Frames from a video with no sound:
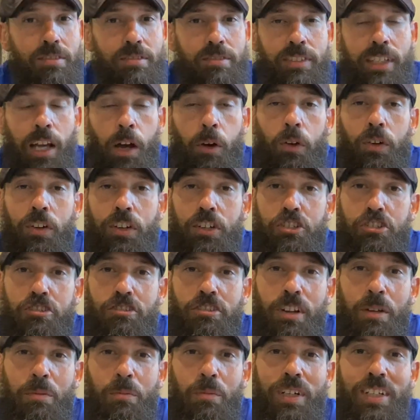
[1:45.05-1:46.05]
Now on
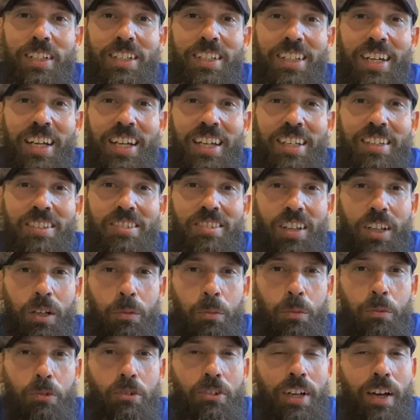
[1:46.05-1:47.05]
extreme windy days, like
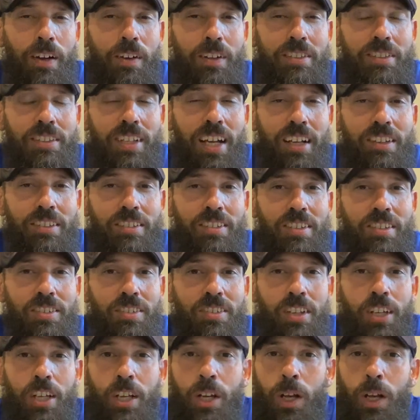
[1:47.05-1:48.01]
when we're down in Texas,